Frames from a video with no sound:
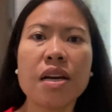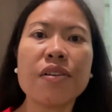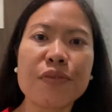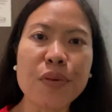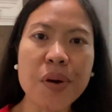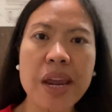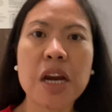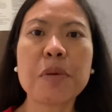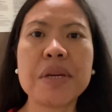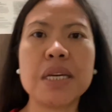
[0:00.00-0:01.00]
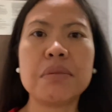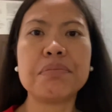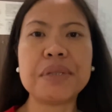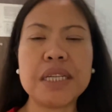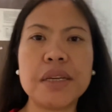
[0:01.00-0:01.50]
for
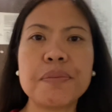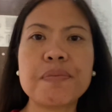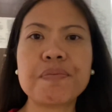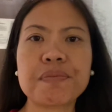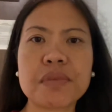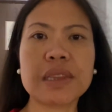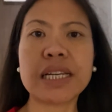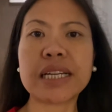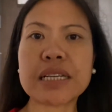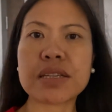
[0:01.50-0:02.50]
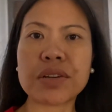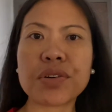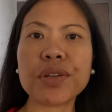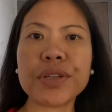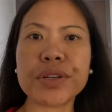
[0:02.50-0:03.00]
Airbnb like I said
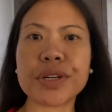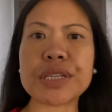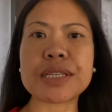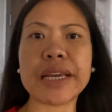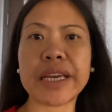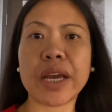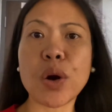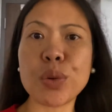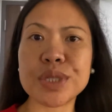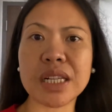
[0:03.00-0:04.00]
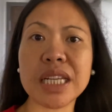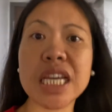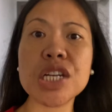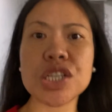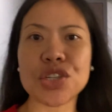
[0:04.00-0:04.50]
earlier it's like a hotel
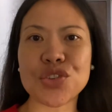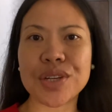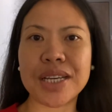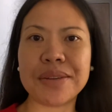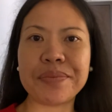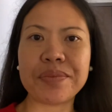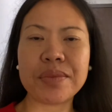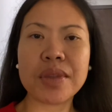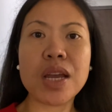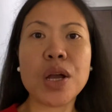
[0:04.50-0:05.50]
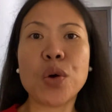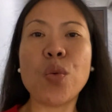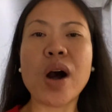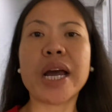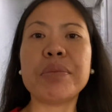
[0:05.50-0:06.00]
industry
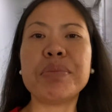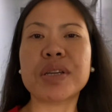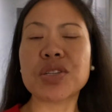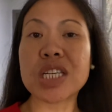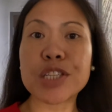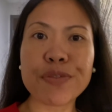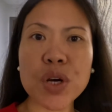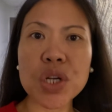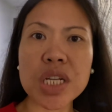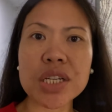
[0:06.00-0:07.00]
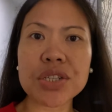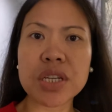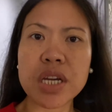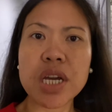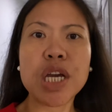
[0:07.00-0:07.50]
why because it's furnished
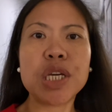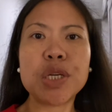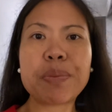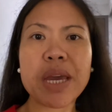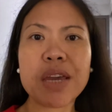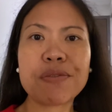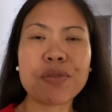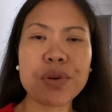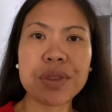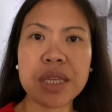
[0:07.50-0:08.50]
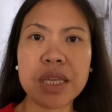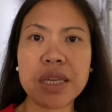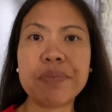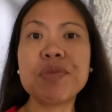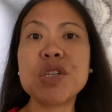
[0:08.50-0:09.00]
you pay for the
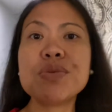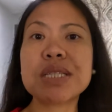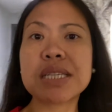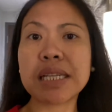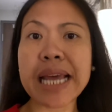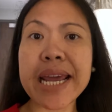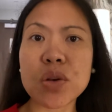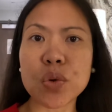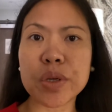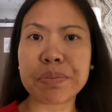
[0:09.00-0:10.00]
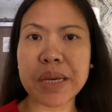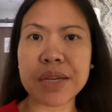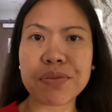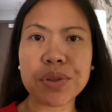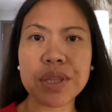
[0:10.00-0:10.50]
you as a landlord pay
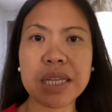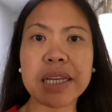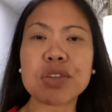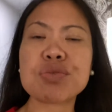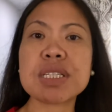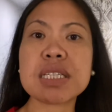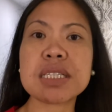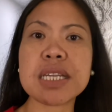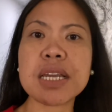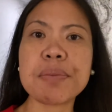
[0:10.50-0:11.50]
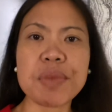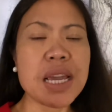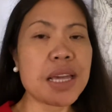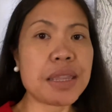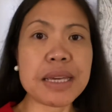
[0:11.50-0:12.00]
for the electricity
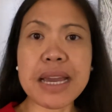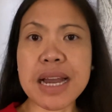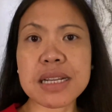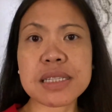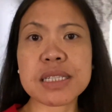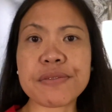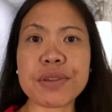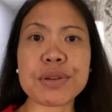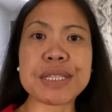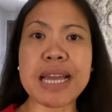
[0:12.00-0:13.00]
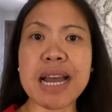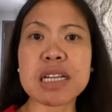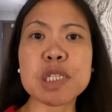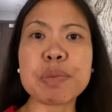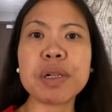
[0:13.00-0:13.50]
the gas if there's
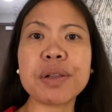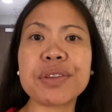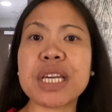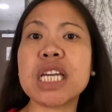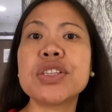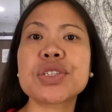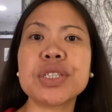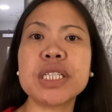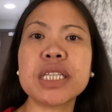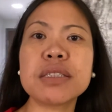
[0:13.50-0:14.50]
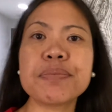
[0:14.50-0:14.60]
gas bill the internet